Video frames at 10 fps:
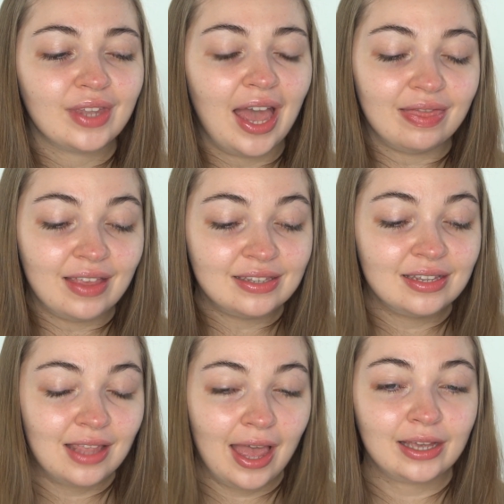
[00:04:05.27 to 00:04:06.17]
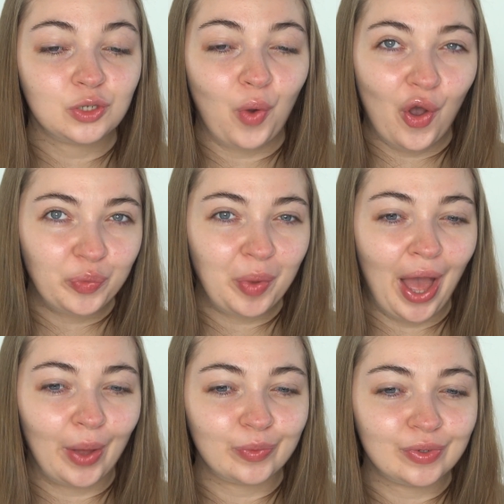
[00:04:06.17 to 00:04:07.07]
And this is like £12
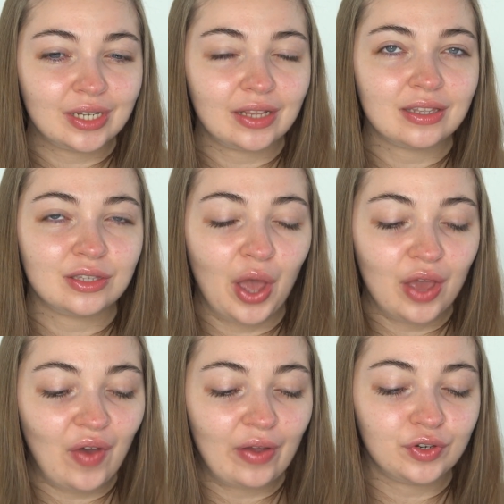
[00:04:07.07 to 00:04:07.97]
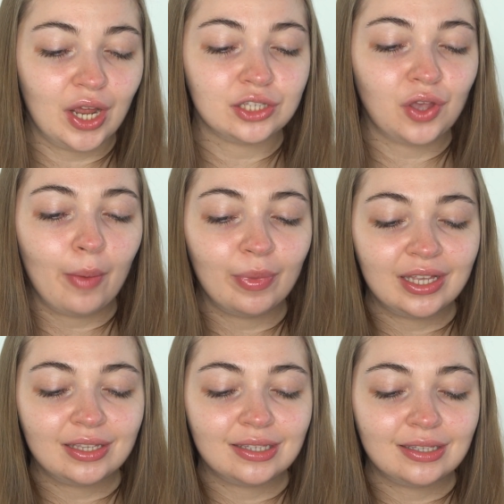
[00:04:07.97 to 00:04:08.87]
and there's 35 shades. So I'm
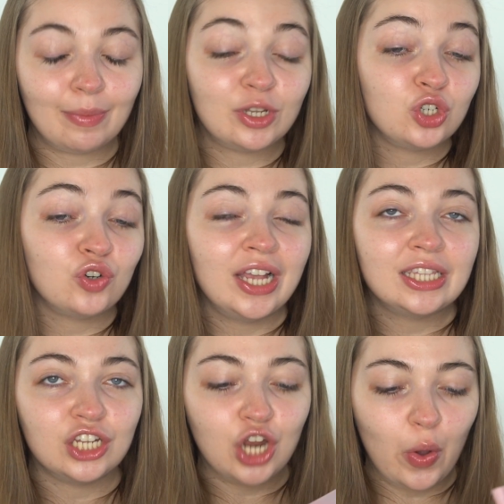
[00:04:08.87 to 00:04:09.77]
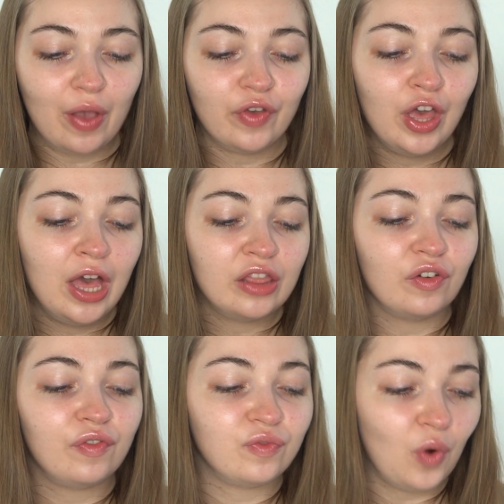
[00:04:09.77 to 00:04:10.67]
intrigued to know if the
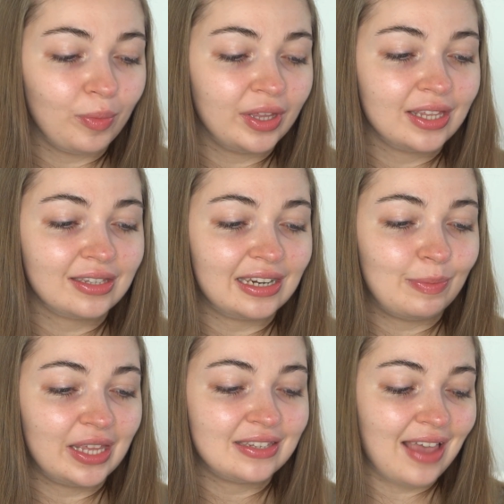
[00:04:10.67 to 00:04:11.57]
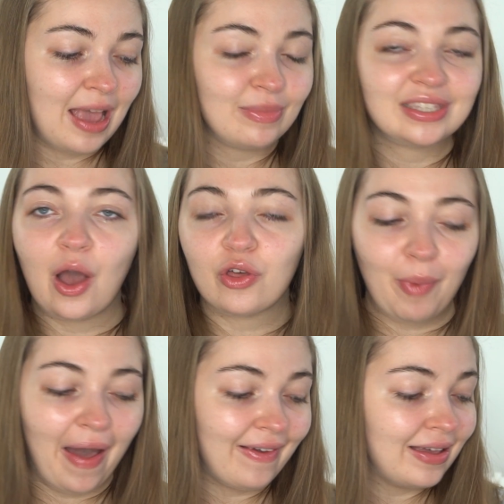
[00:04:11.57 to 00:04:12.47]
formula is going to be the same as that other
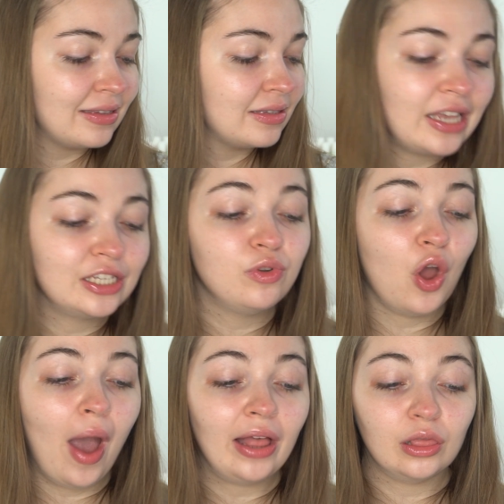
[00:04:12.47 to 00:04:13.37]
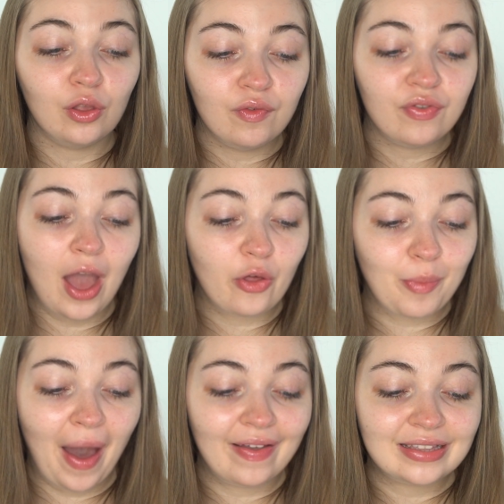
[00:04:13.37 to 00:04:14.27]
palettes. As you know, I love their other
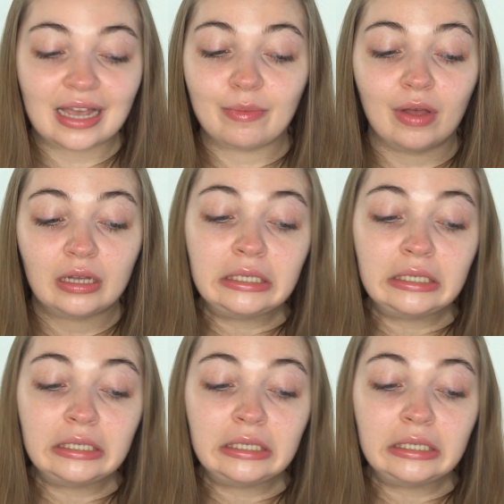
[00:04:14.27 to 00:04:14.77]
palettes. I'm